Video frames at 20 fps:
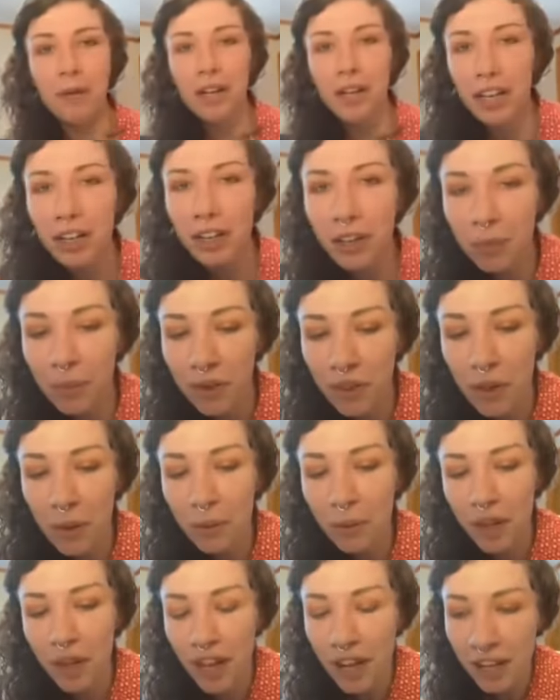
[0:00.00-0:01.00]
pretty good with
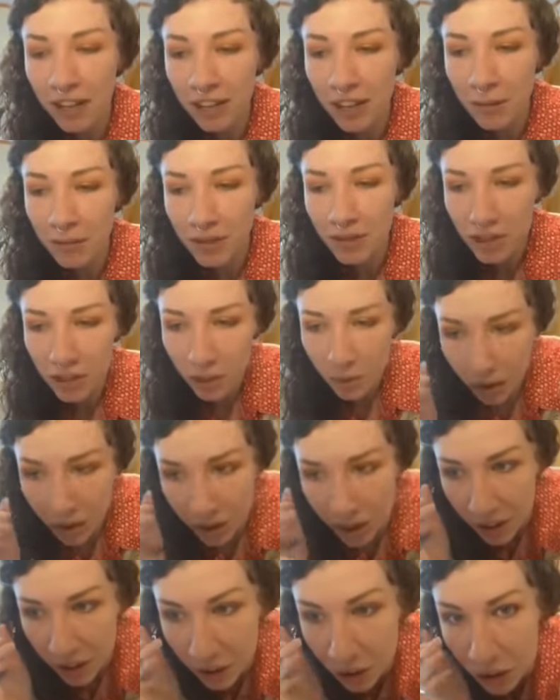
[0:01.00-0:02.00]
applying them, so we're
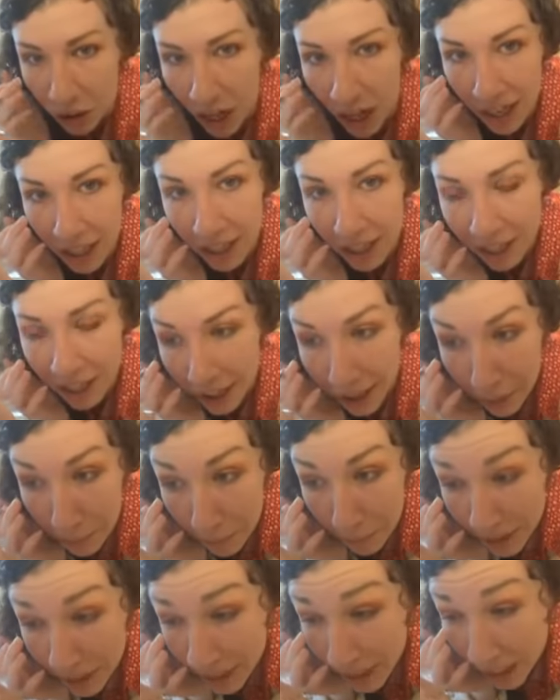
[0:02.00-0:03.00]
going to try to
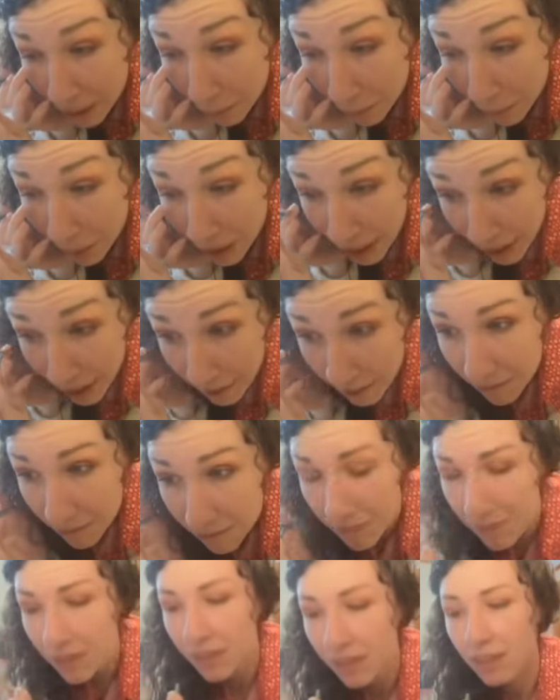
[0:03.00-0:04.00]
keep it that way.
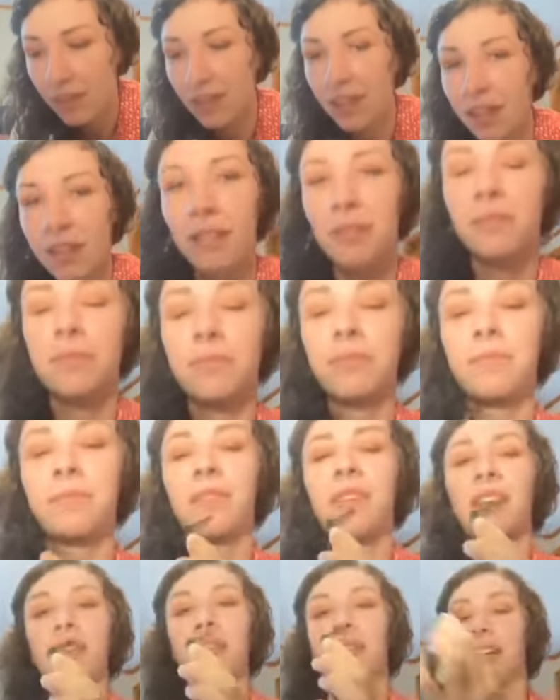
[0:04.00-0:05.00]

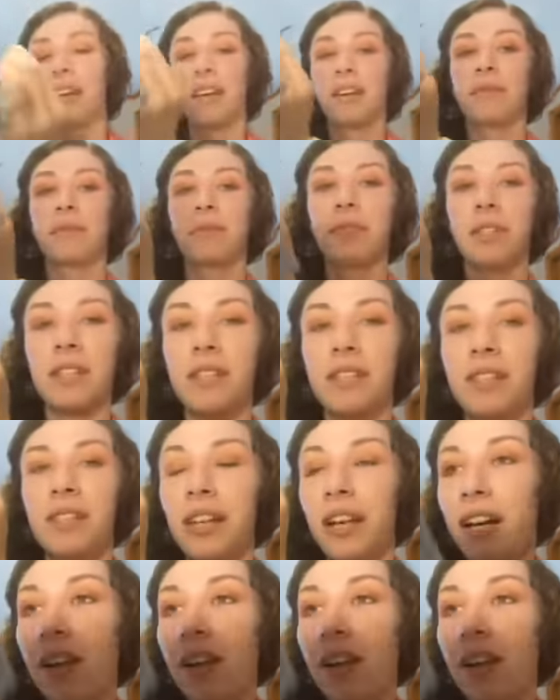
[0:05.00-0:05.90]
Okay, let's see.